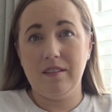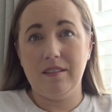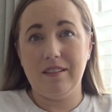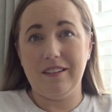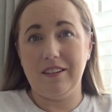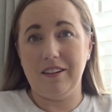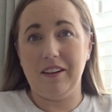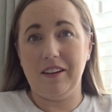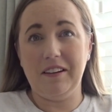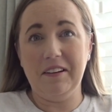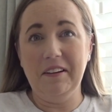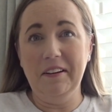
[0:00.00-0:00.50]

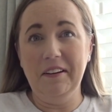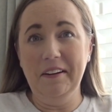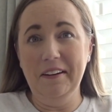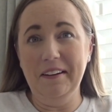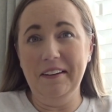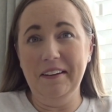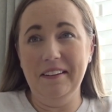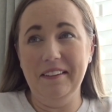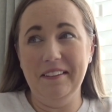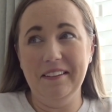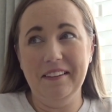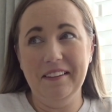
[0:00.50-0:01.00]
Like,
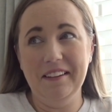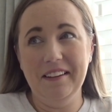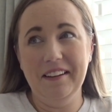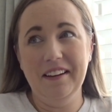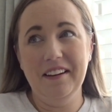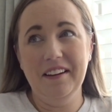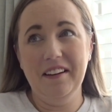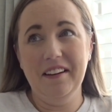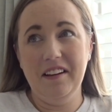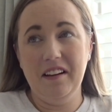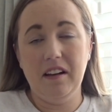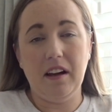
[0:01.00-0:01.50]

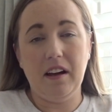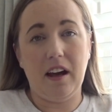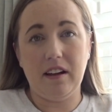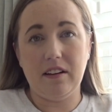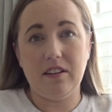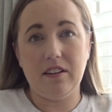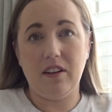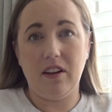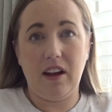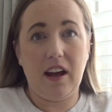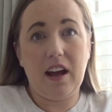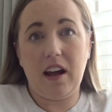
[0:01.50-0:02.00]

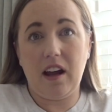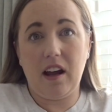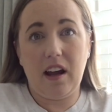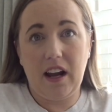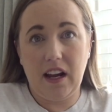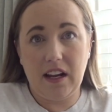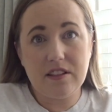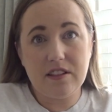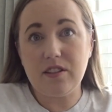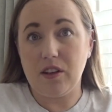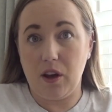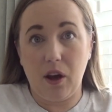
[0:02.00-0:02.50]
and I
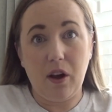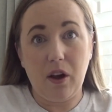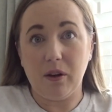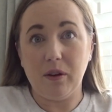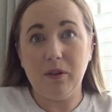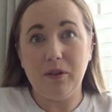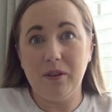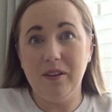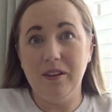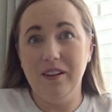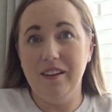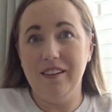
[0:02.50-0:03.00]
had to go.
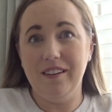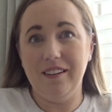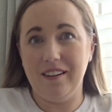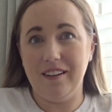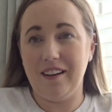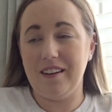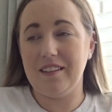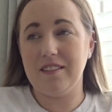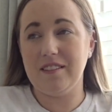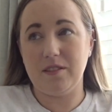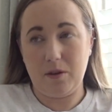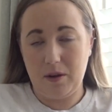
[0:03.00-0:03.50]

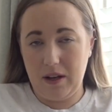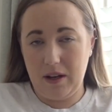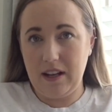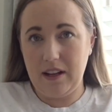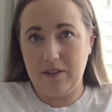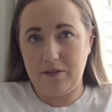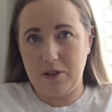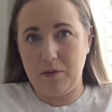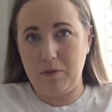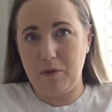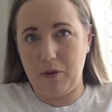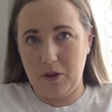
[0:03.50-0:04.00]
Like, so I
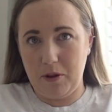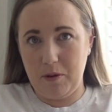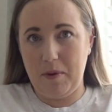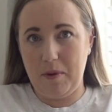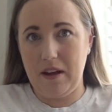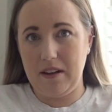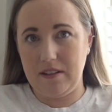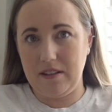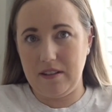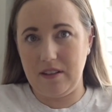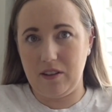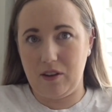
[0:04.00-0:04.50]
left him on the
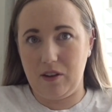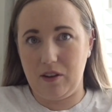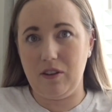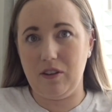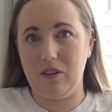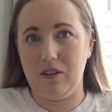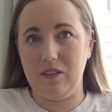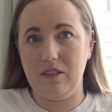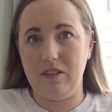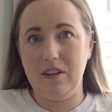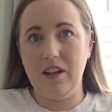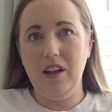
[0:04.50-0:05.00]
bed in the
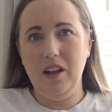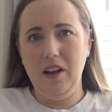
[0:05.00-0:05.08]
cot.